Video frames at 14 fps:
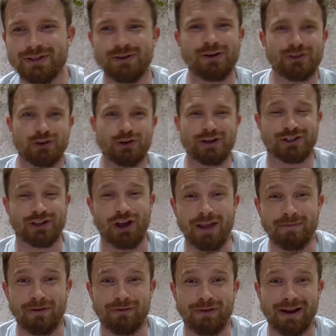Does he not enjoy his
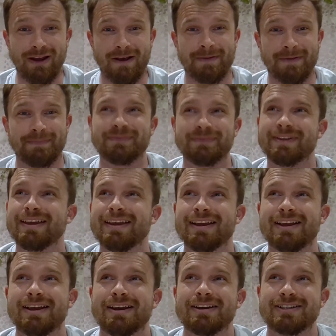time at Villa?
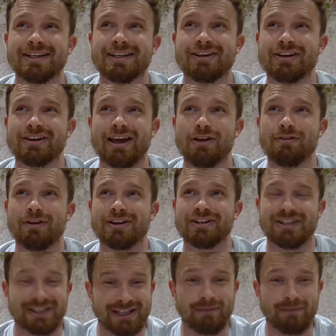She couldn't get over it.
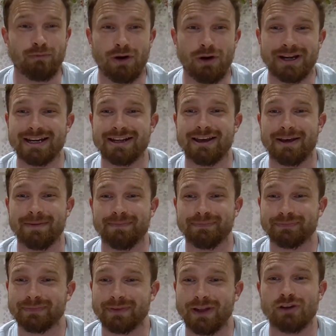She said, what an idiot.
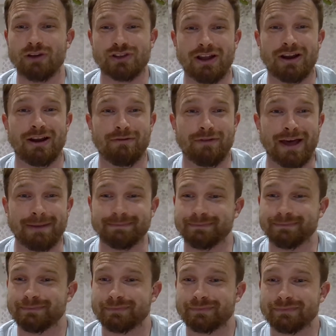I was like, love that.
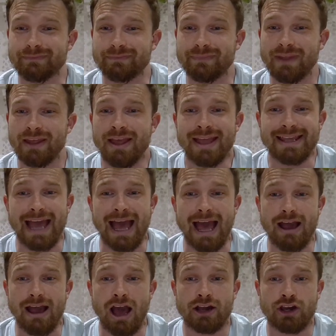
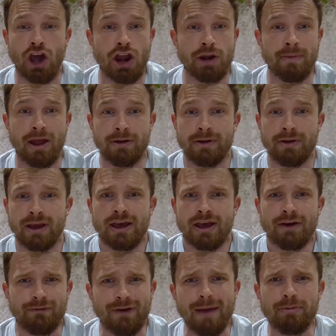Yeah, Como.
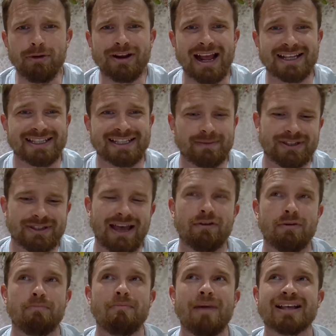Fabregas seems to have
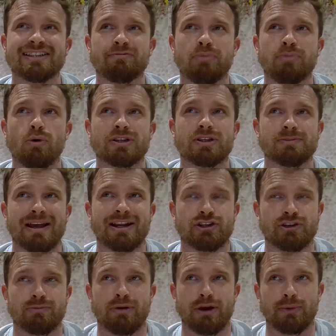a massive pull as
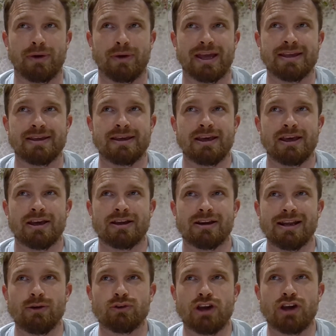manager, by the way.
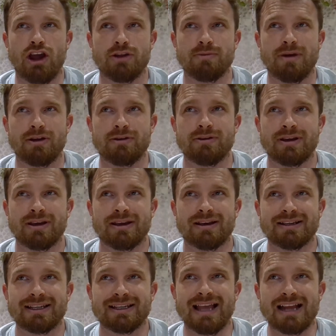Little Como,
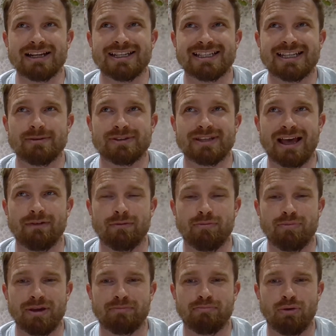he actually seems to have a
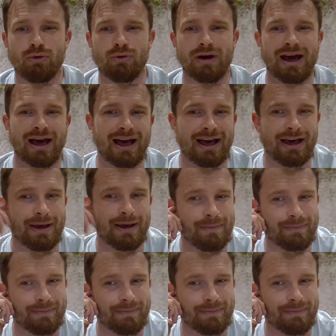big pull at